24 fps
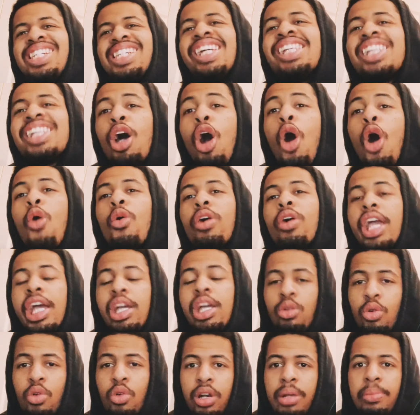an okay
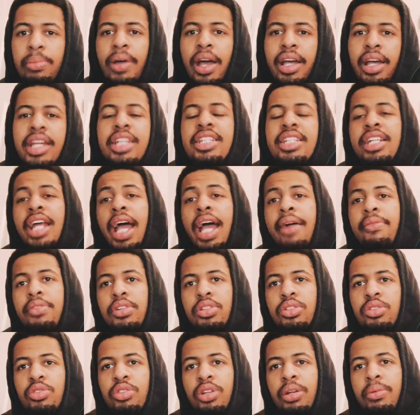quarterback. He's an average
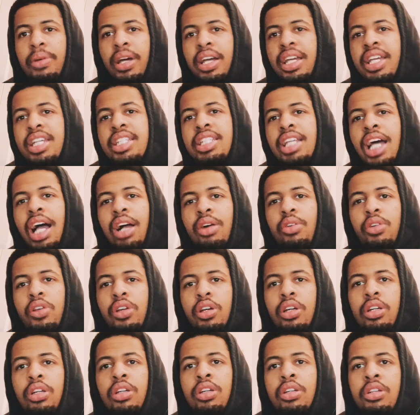quarterback. He's not
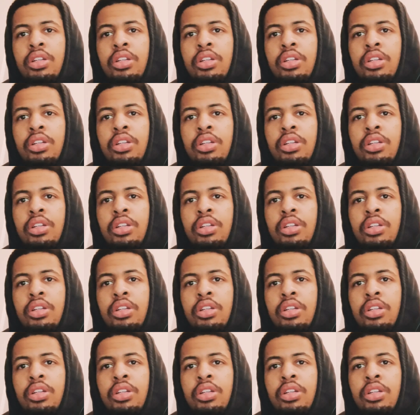gonna,